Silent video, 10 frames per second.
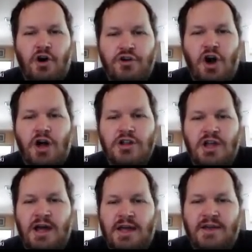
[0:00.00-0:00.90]
are not
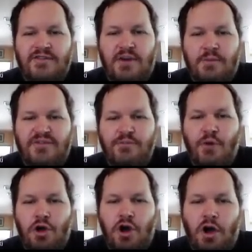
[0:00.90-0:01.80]
like some
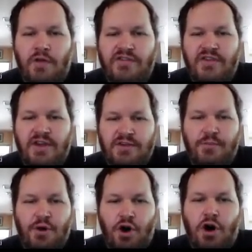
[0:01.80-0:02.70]
small constant,
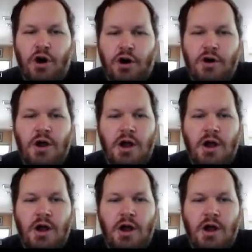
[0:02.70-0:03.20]
but are